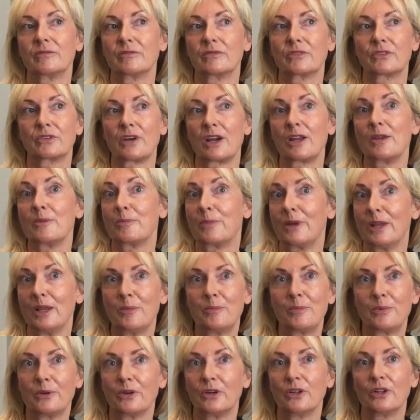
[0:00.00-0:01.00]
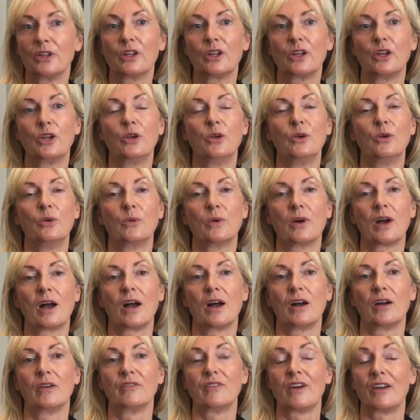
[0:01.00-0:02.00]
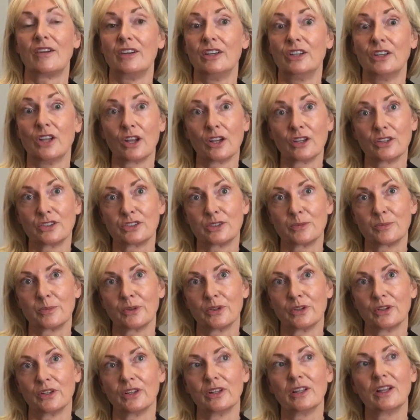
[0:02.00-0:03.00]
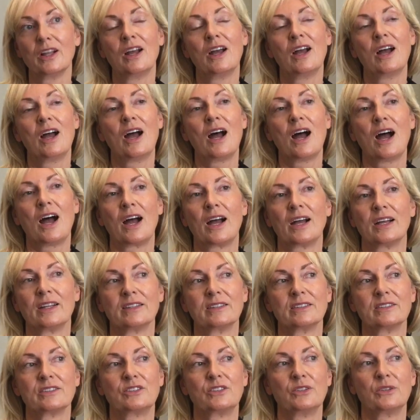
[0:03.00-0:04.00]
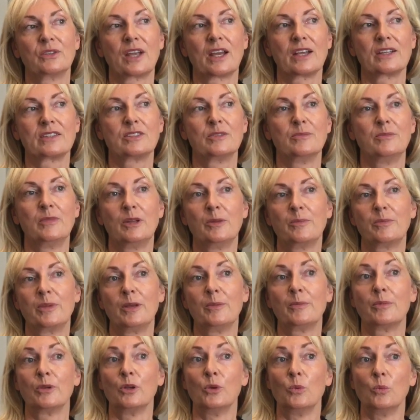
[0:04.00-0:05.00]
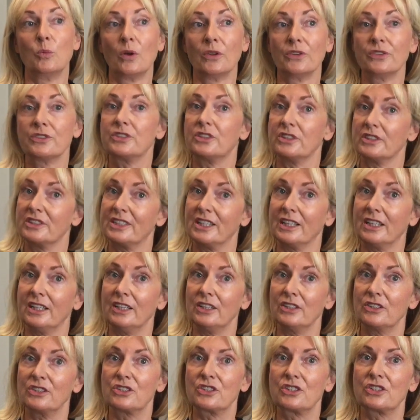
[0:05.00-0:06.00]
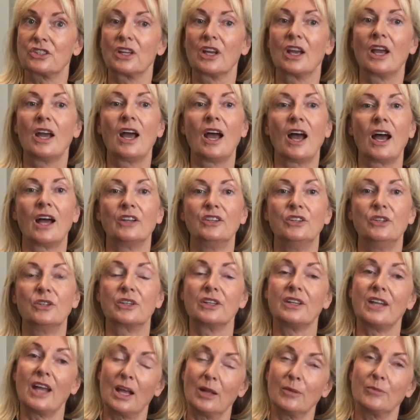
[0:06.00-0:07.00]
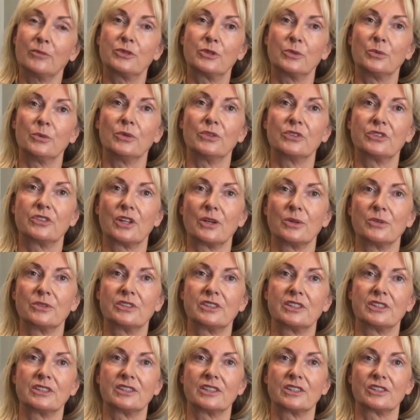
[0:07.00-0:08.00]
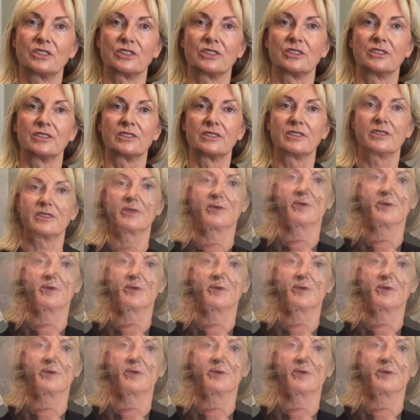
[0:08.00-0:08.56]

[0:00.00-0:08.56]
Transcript: great people who are very knowledgeable, and you get to meet people who want to teach, and you can help towards those decisions.